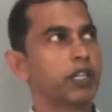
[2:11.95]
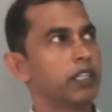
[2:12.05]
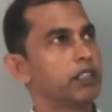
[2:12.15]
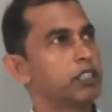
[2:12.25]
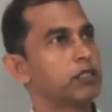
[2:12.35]

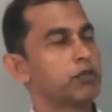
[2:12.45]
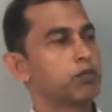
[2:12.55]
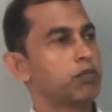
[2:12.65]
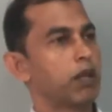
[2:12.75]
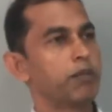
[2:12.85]
Okay, this
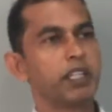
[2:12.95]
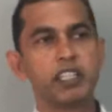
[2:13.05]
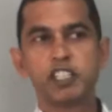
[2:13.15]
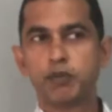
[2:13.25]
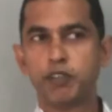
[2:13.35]
plumbing
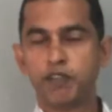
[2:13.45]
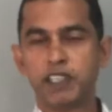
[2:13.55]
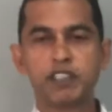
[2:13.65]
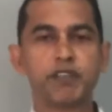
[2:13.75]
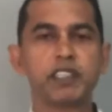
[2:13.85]
needs to be
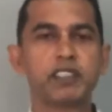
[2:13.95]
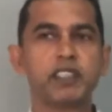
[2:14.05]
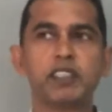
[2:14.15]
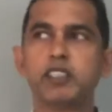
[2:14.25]
fixed, fix it.